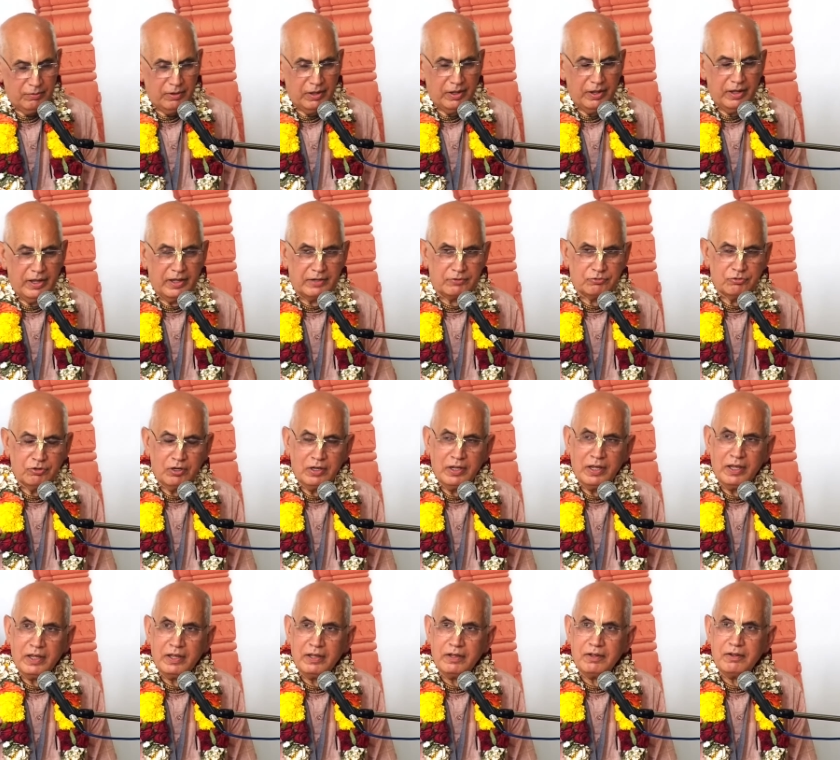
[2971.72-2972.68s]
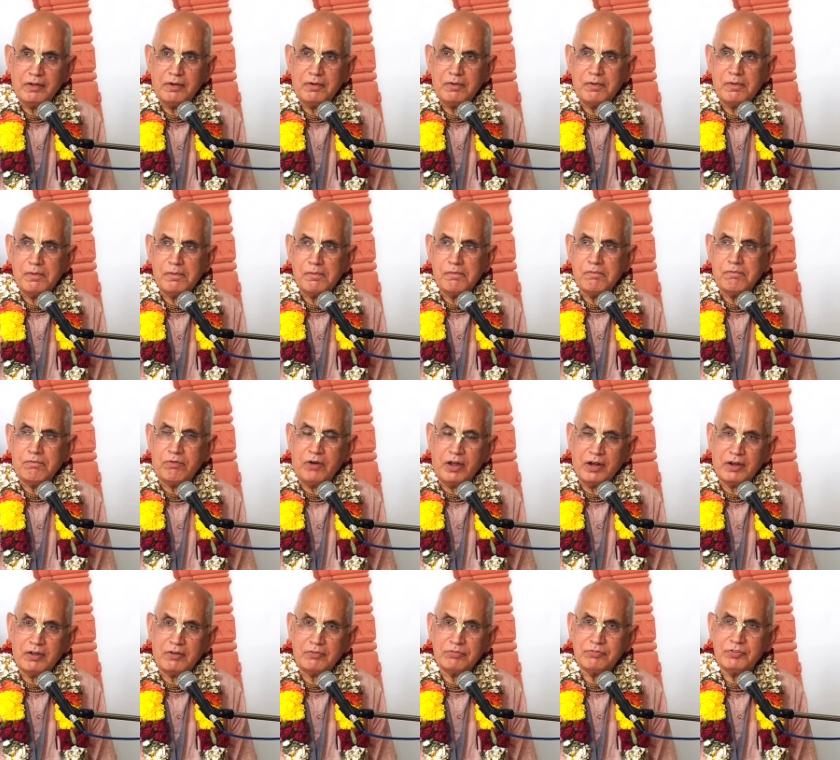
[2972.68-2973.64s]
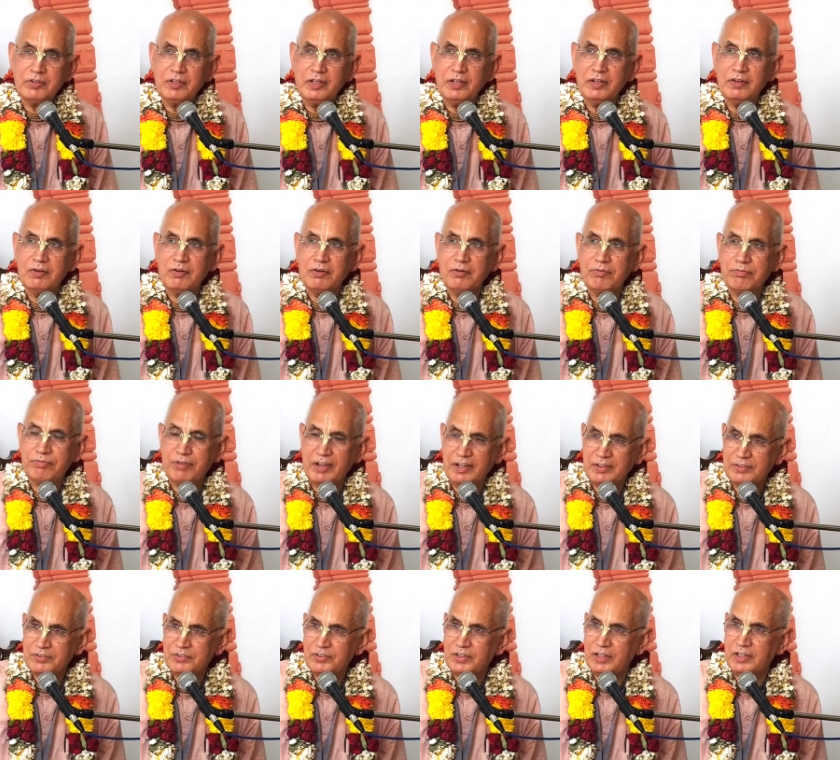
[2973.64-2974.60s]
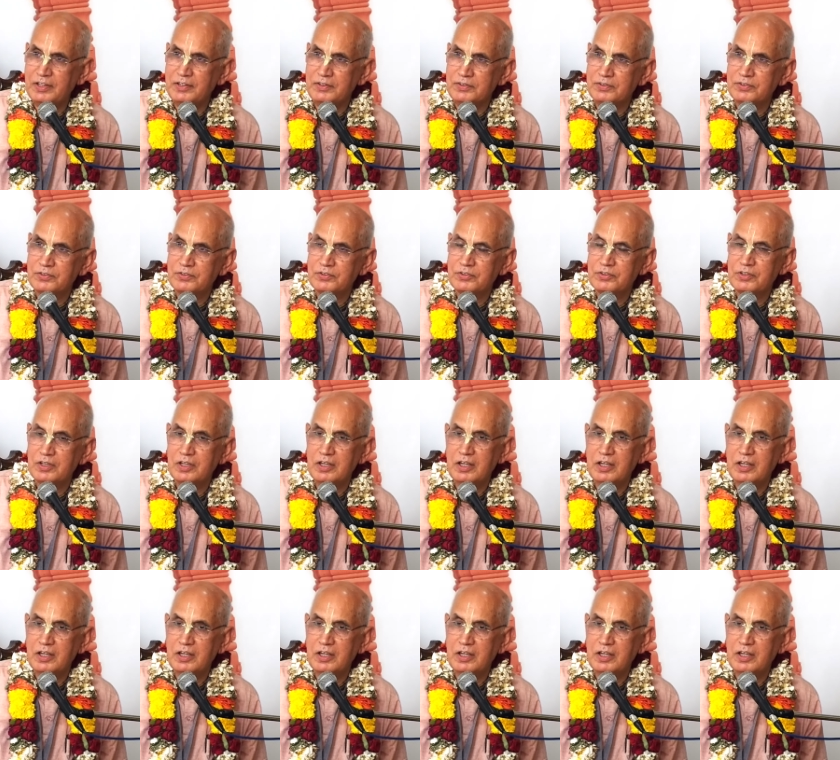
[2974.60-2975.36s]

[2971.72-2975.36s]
actually one of the offenses